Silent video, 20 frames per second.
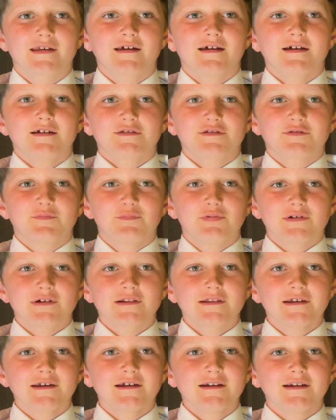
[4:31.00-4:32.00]
As
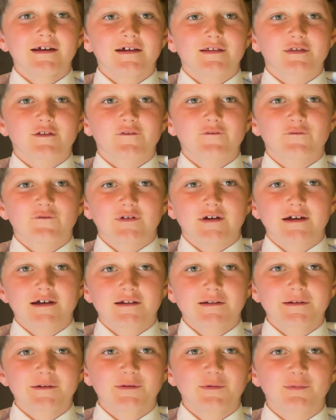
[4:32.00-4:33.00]
brilliant as
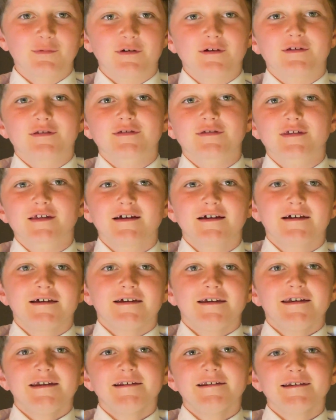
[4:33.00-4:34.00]
Franklin was,
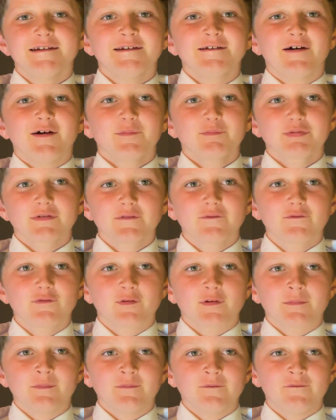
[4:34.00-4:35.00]
he did not
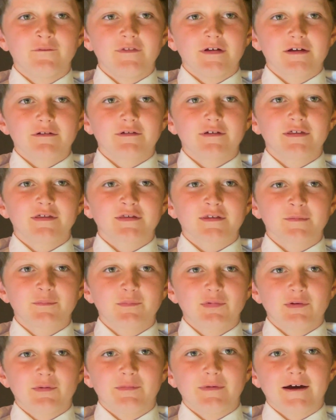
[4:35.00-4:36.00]
perform very
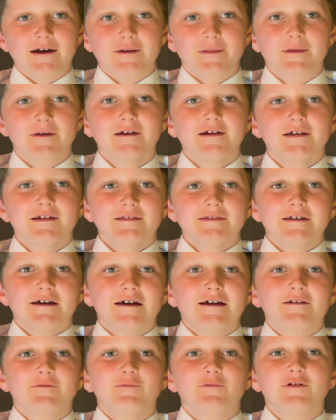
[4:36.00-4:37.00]
simple math
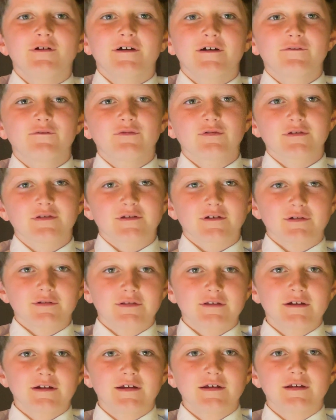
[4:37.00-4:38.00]
that would have
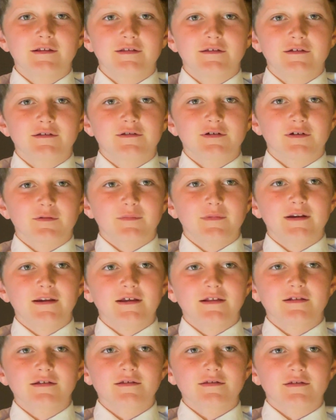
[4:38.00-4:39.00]
resulted in
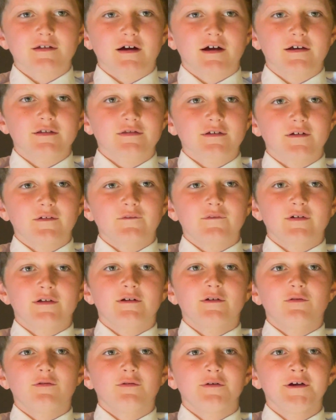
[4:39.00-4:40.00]
determining the size of an
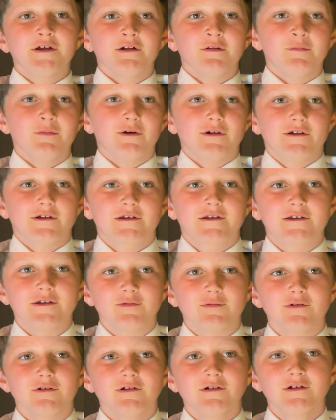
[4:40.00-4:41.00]
oil
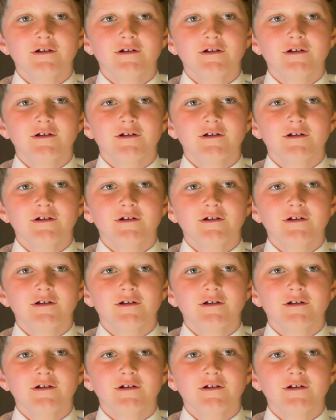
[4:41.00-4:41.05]
molecule.